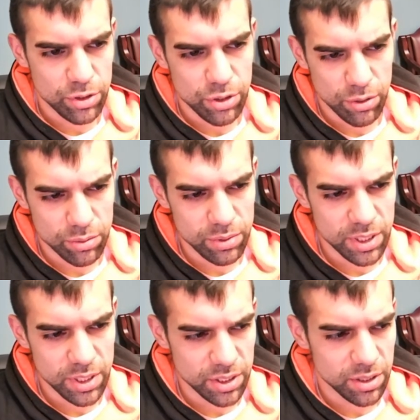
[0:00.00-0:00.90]
So
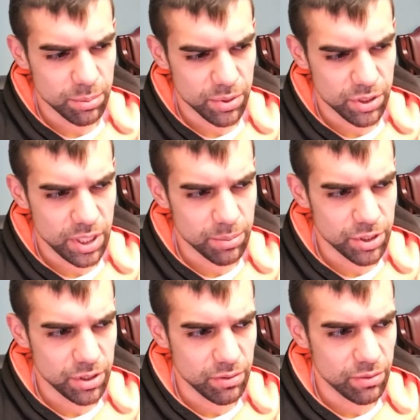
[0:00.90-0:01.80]
is it the
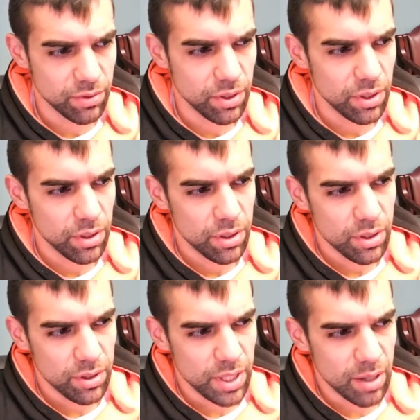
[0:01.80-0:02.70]
perception of
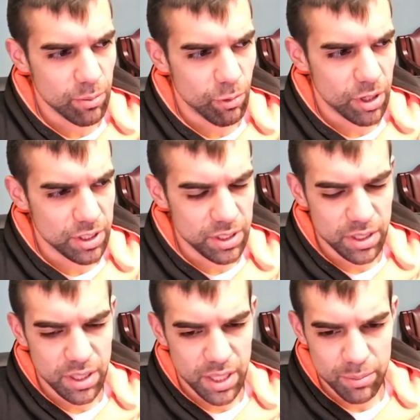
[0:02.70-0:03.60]
them wanting to
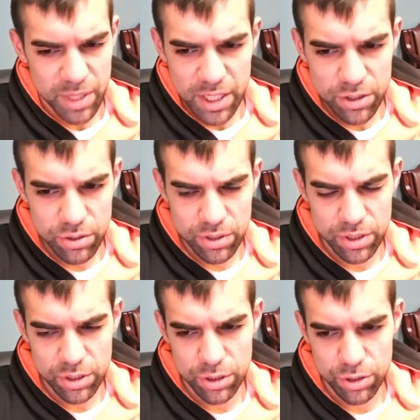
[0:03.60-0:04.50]
think I'm nice, or
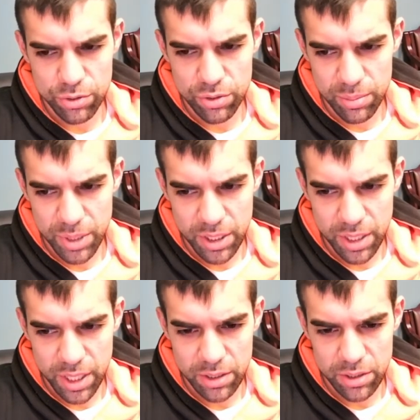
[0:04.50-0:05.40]
is it just truly being
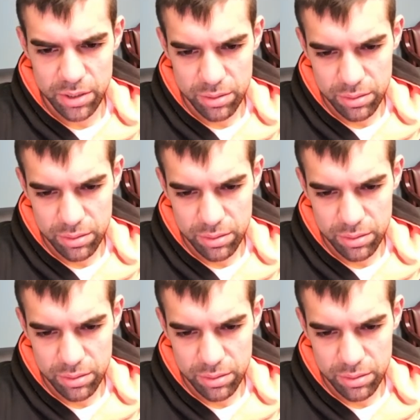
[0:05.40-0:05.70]
nice?